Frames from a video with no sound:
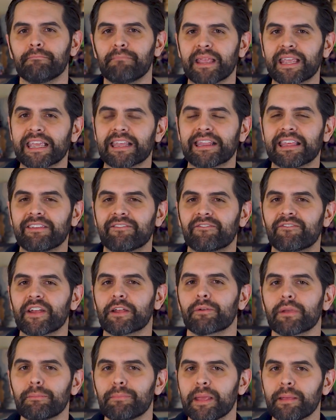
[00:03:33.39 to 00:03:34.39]
making the
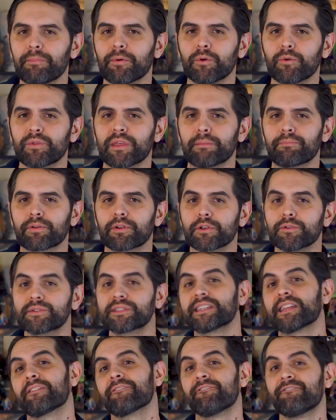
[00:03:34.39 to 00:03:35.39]
very people who they
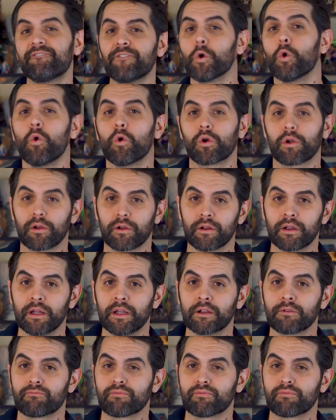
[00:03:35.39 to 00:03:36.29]
produced it for